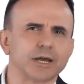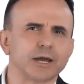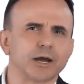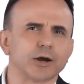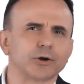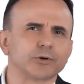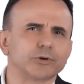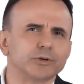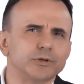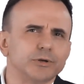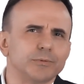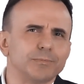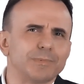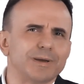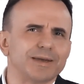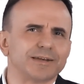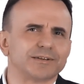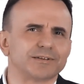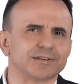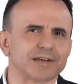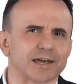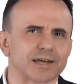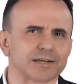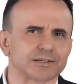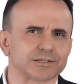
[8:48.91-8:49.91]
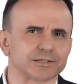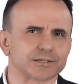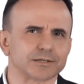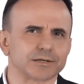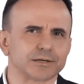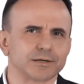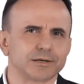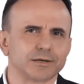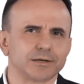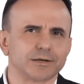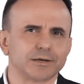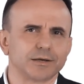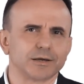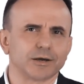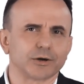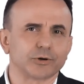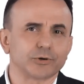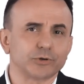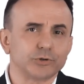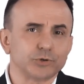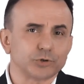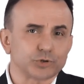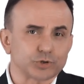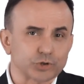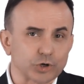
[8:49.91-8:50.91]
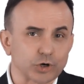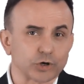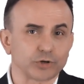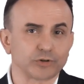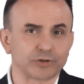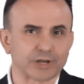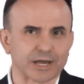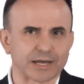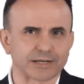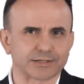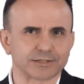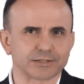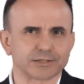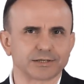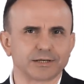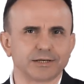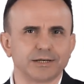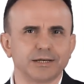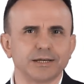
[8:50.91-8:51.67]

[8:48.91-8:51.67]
How can you make that, how can you turn that